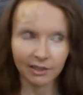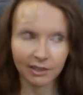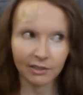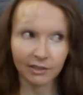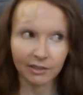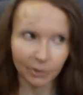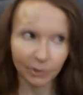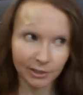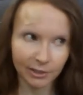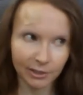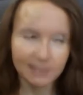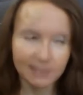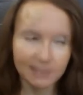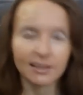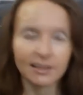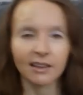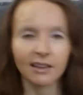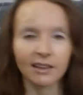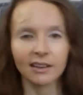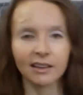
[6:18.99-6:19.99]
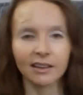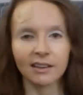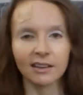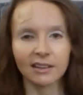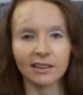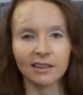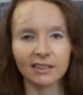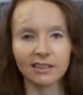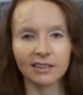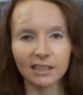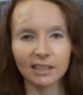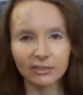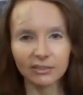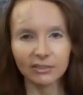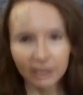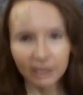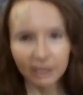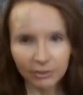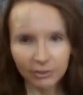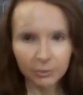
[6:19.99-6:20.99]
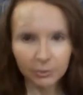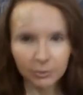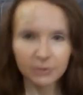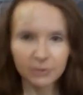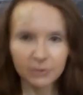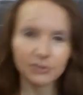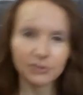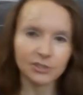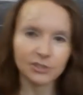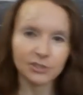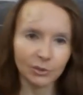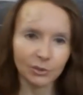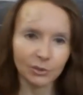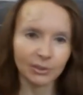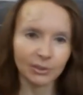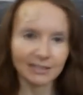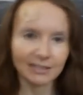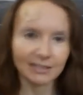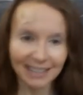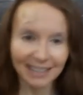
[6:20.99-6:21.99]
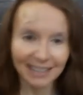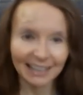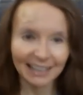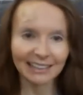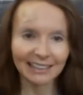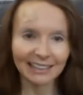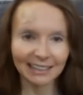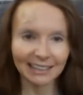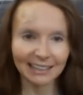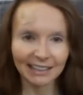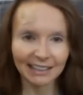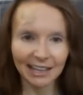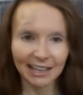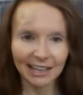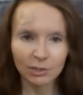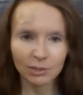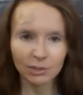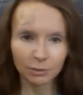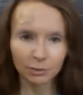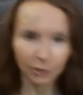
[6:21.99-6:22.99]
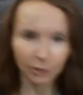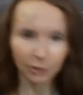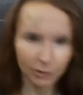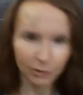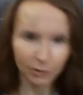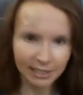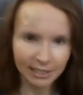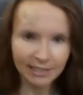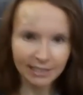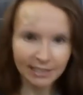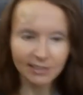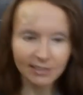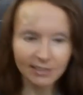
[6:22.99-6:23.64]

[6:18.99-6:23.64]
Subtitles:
Of course, the flavor boosters don't contain any actual protein,